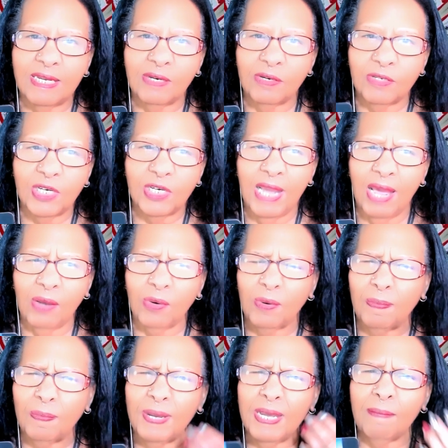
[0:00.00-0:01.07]
energy out or
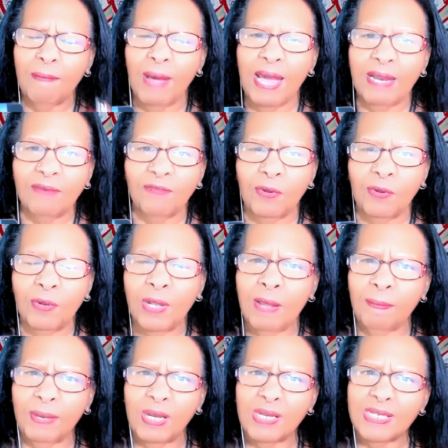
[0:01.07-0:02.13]
being mindful
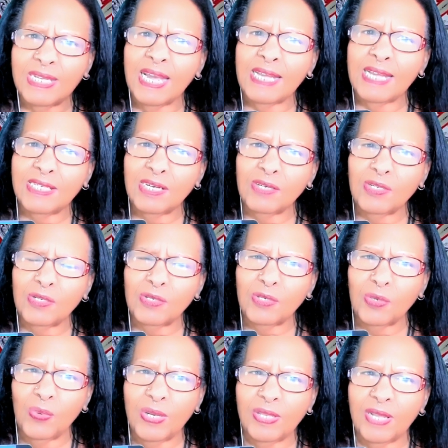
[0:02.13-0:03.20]
because the ancestors
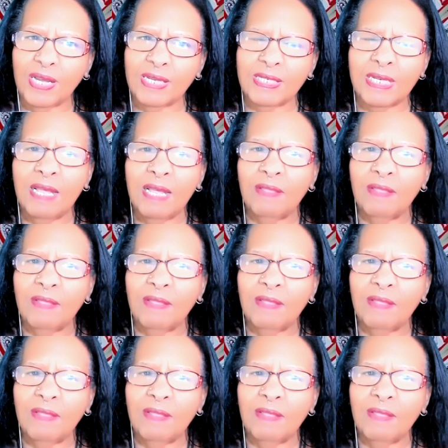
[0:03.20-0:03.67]
are with us,